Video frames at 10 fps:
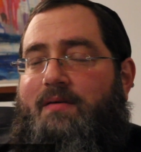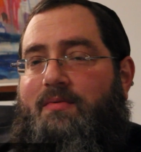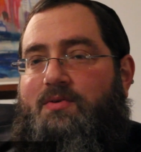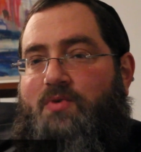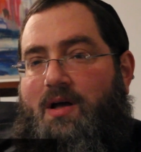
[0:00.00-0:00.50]

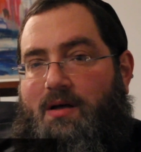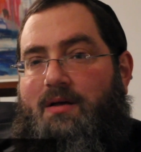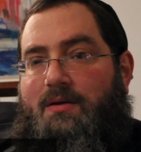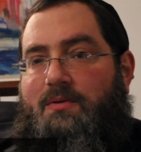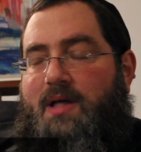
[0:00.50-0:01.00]
ever
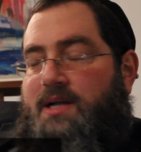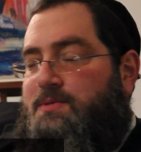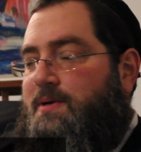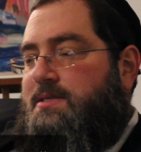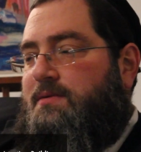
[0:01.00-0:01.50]
attached
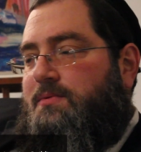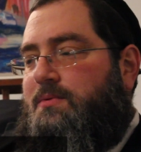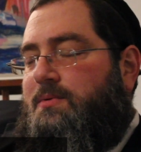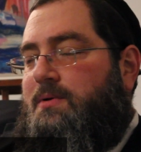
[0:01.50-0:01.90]
myself to.